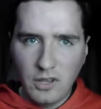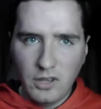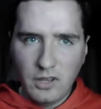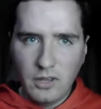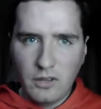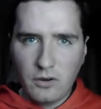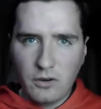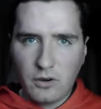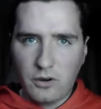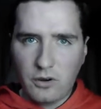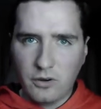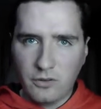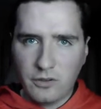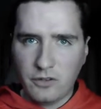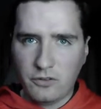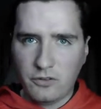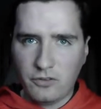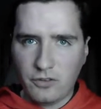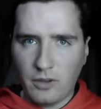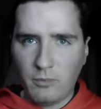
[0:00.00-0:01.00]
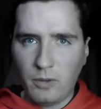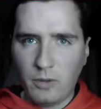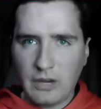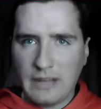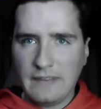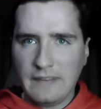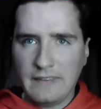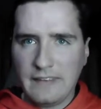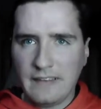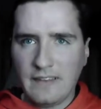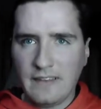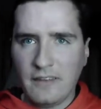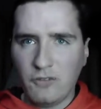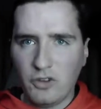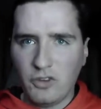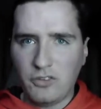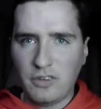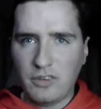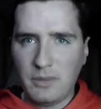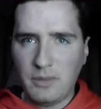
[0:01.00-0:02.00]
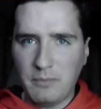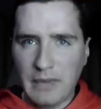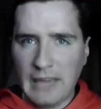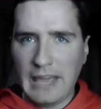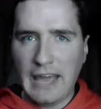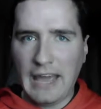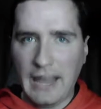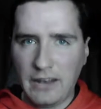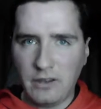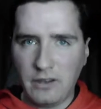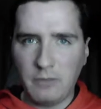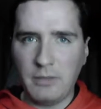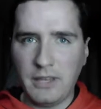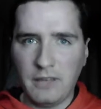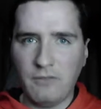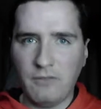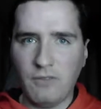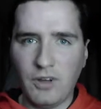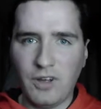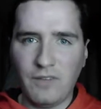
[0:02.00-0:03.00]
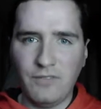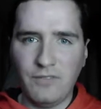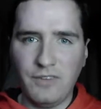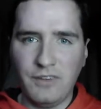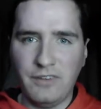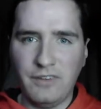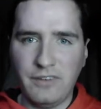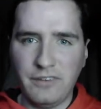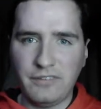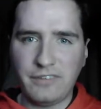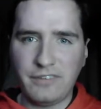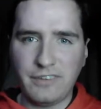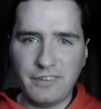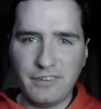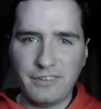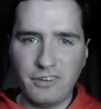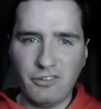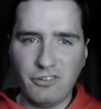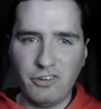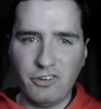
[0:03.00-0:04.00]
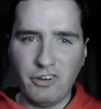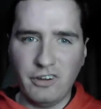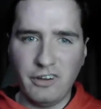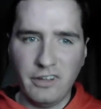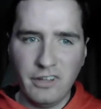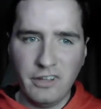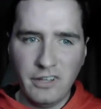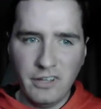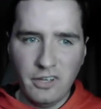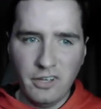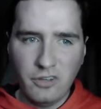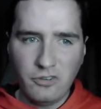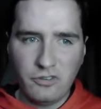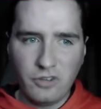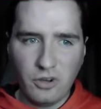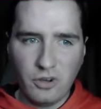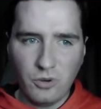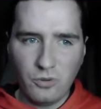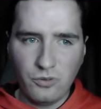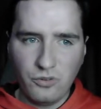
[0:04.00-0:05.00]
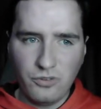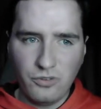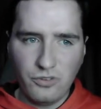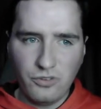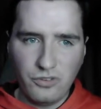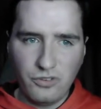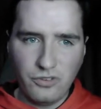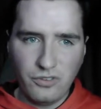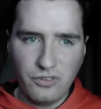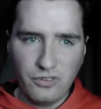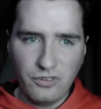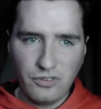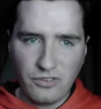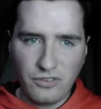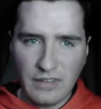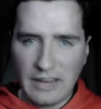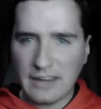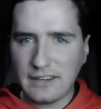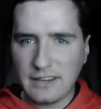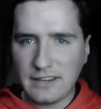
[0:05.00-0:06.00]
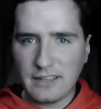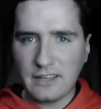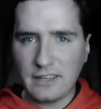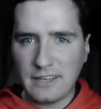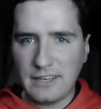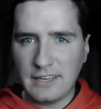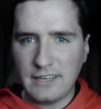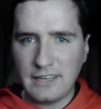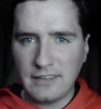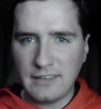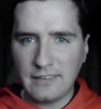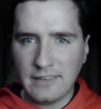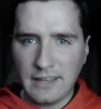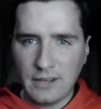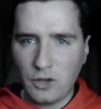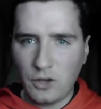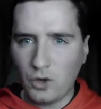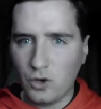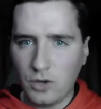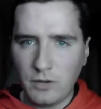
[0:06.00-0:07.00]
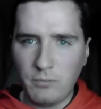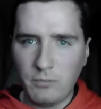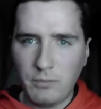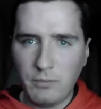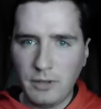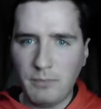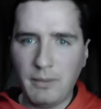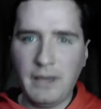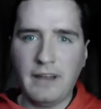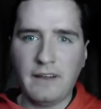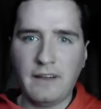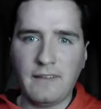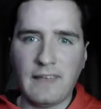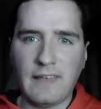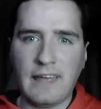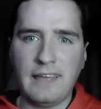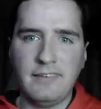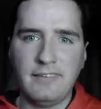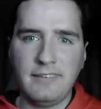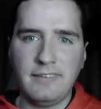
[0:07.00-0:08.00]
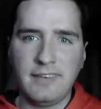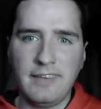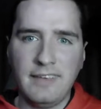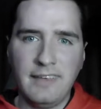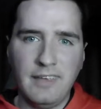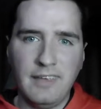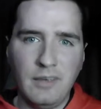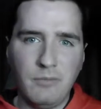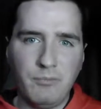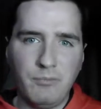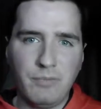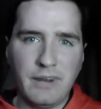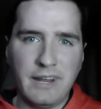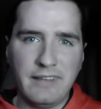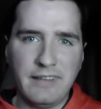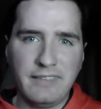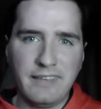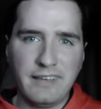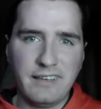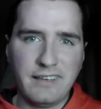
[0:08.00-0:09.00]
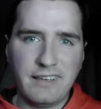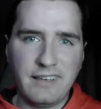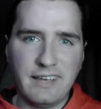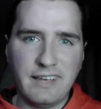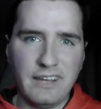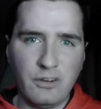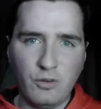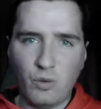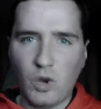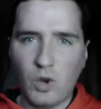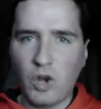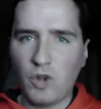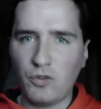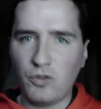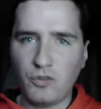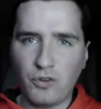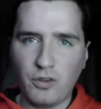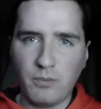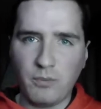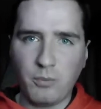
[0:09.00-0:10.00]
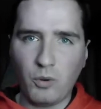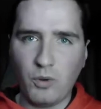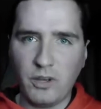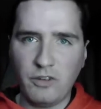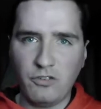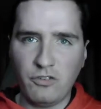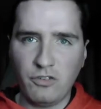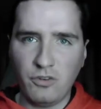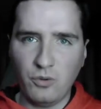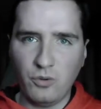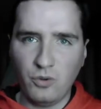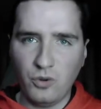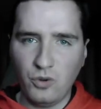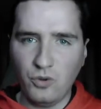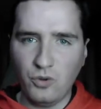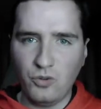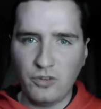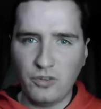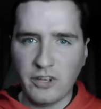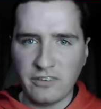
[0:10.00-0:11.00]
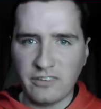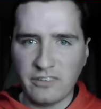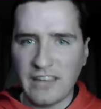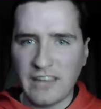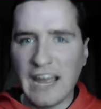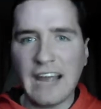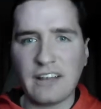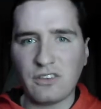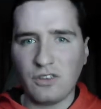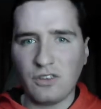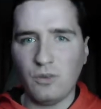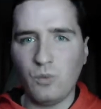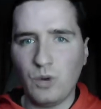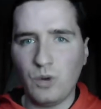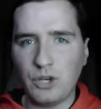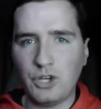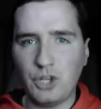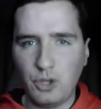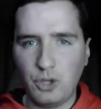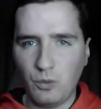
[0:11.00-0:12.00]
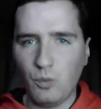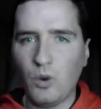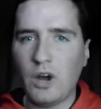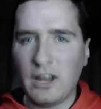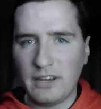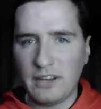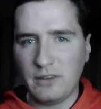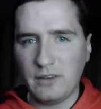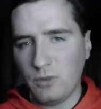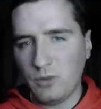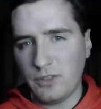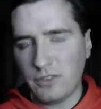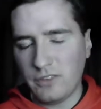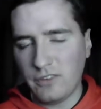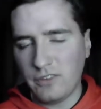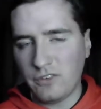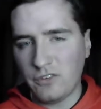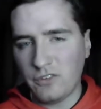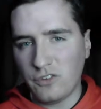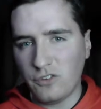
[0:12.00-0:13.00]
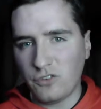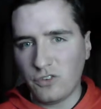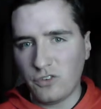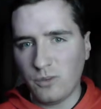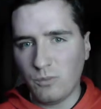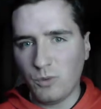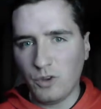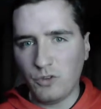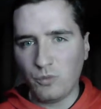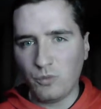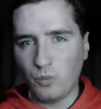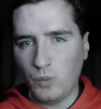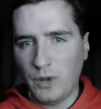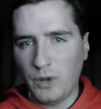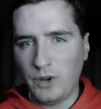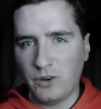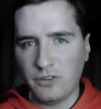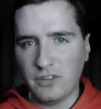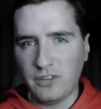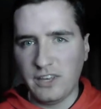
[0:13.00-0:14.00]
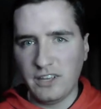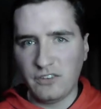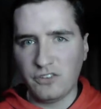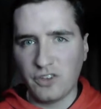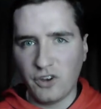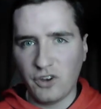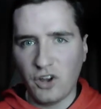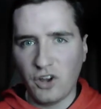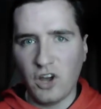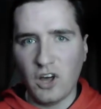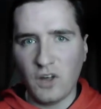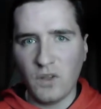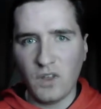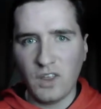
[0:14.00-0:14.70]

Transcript: Or at least someone on the 11 team had to be involved in this decision. So technically they could be penalized, but I think, again, you alter the points, you lose exactly what you wanted with this system, was winner takes it all.